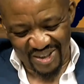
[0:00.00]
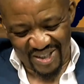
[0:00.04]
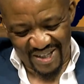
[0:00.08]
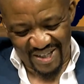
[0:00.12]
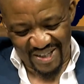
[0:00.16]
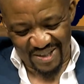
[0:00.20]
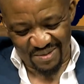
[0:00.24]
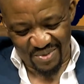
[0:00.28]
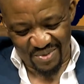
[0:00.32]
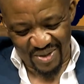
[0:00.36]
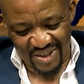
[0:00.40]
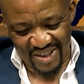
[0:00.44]

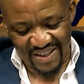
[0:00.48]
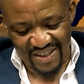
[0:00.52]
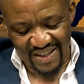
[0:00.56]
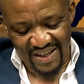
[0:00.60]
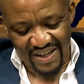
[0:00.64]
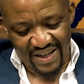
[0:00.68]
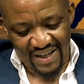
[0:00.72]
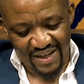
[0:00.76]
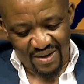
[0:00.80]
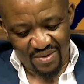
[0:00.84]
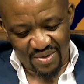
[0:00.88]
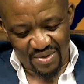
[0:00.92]
time,
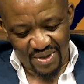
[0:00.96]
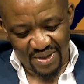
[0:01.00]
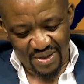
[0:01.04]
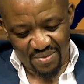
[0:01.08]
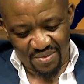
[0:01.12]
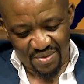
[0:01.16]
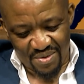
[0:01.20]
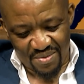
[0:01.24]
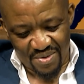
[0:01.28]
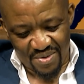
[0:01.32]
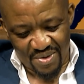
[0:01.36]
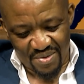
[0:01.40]
we
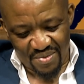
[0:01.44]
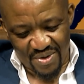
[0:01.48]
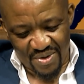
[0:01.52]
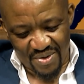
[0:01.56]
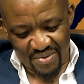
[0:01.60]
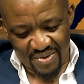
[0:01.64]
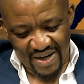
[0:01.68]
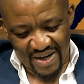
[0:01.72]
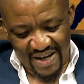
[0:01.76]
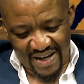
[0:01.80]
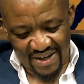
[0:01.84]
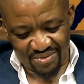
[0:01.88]

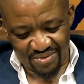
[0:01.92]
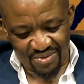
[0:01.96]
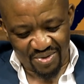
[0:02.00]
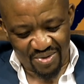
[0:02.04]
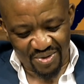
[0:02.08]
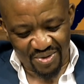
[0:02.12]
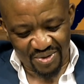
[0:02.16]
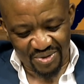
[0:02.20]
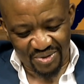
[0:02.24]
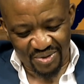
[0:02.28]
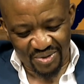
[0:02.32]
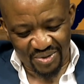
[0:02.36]
will have to
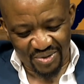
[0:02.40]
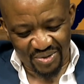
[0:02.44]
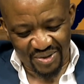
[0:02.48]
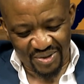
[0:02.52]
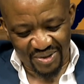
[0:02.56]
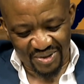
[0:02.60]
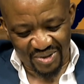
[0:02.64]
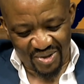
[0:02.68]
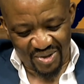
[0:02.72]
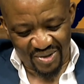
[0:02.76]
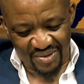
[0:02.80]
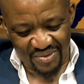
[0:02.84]
continue
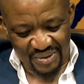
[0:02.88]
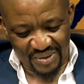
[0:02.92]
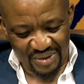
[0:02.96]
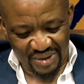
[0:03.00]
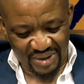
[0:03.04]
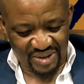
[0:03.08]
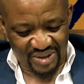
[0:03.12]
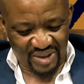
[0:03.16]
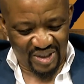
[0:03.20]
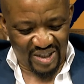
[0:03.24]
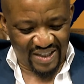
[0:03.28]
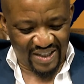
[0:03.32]
this
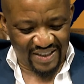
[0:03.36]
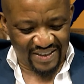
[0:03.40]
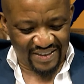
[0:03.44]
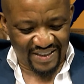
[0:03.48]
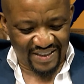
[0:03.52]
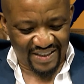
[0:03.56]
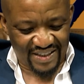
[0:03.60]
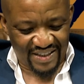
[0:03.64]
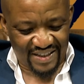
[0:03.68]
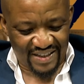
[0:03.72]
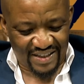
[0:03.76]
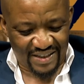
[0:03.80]
conversation
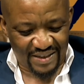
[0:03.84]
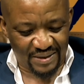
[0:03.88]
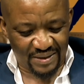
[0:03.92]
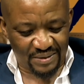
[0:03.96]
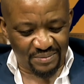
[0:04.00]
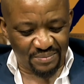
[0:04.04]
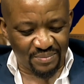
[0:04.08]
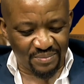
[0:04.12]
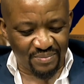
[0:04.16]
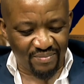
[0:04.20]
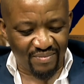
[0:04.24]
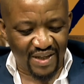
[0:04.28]

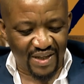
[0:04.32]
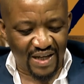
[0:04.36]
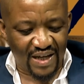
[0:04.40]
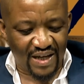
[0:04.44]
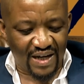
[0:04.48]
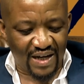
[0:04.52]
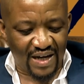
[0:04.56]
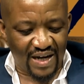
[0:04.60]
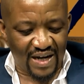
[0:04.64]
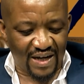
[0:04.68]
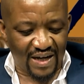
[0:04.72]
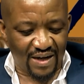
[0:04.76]
later.
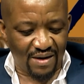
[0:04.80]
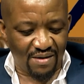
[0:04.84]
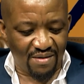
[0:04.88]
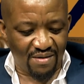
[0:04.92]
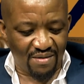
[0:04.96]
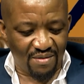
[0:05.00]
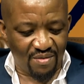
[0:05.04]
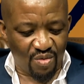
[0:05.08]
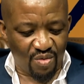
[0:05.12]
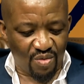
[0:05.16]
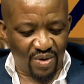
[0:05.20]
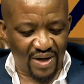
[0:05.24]
Now,
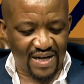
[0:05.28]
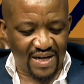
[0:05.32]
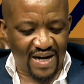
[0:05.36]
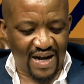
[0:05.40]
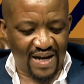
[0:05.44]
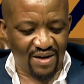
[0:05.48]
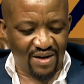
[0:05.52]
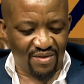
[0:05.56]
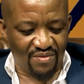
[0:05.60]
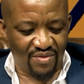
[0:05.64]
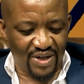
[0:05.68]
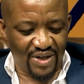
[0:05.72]
what
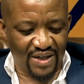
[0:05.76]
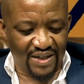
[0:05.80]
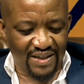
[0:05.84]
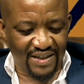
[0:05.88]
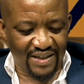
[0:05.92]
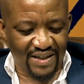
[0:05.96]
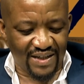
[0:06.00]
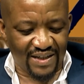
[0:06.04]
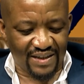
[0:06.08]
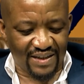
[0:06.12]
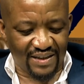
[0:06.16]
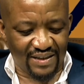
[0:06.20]
kind of a
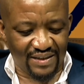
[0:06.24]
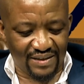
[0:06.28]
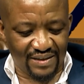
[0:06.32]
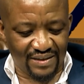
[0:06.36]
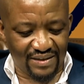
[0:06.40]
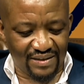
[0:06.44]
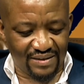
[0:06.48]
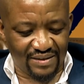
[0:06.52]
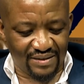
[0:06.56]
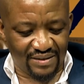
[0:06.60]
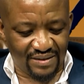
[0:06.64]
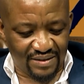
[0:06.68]
leader,
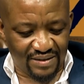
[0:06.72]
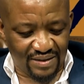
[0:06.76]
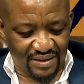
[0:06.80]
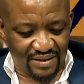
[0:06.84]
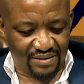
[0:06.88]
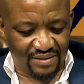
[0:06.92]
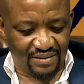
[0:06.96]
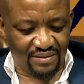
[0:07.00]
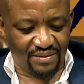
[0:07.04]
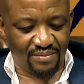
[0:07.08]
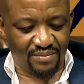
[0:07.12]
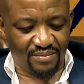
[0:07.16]

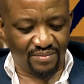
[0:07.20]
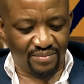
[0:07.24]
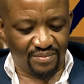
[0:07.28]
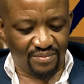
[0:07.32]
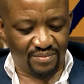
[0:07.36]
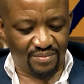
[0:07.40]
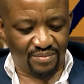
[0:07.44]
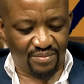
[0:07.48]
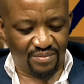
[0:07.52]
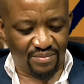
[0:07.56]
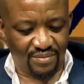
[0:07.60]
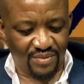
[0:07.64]

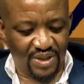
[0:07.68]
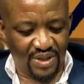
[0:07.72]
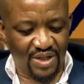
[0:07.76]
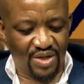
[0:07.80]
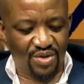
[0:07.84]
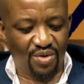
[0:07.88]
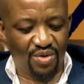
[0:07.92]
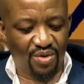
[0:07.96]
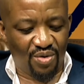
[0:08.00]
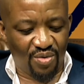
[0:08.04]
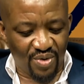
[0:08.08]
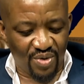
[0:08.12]
in
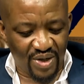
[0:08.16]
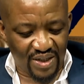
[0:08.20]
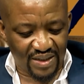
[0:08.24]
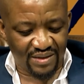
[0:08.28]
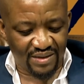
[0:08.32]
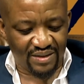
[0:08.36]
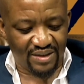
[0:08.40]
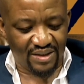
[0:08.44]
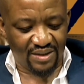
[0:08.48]
your words,